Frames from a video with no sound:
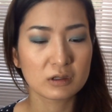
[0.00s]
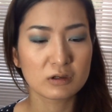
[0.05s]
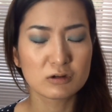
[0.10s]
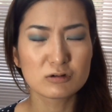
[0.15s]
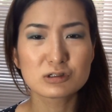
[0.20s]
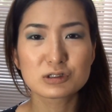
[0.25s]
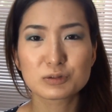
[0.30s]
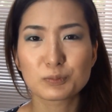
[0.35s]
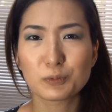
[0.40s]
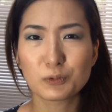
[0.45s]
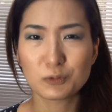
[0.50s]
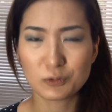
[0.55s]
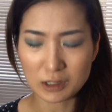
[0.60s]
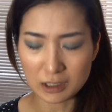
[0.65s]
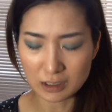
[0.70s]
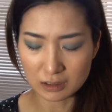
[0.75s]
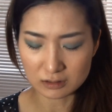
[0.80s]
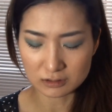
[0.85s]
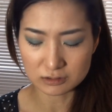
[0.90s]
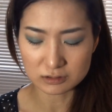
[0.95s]
usable
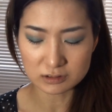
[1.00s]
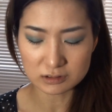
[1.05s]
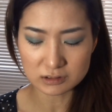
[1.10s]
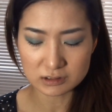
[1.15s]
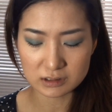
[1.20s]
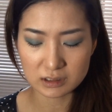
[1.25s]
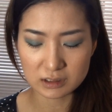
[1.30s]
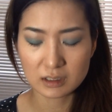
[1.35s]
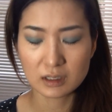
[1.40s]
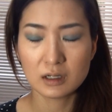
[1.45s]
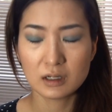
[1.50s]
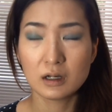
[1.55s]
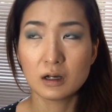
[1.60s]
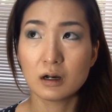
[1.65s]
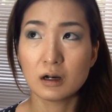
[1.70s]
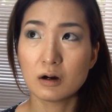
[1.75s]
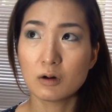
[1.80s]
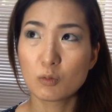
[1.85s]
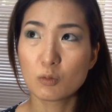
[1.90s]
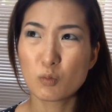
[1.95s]
colors.
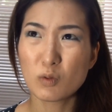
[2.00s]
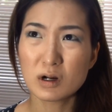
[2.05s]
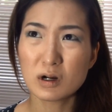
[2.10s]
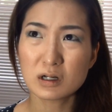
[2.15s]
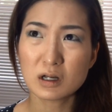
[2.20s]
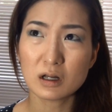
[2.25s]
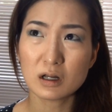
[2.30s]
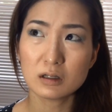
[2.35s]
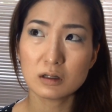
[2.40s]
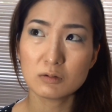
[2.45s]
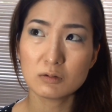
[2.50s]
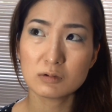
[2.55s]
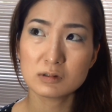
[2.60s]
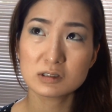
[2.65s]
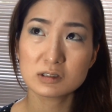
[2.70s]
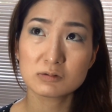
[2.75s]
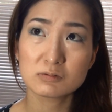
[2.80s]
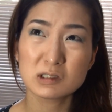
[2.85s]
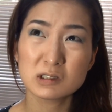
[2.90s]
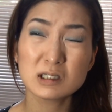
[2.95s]
One color
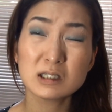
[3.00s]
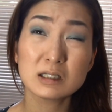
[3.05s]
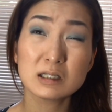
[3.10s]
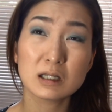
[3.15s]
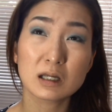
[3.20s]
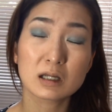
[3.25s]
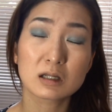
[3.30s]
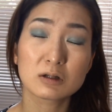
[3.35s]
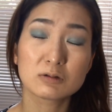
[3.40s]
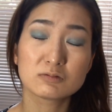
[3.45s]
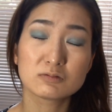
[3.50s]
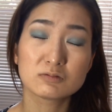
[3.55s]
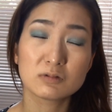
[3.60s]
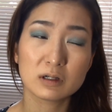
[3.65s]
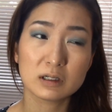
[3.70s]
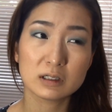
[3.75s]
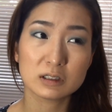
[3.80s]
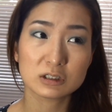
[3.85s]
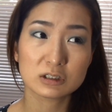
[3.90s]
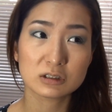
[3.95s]
was really like a
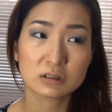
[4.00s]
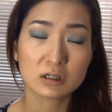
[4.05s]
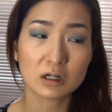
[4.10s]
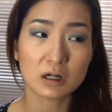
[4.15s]
reddish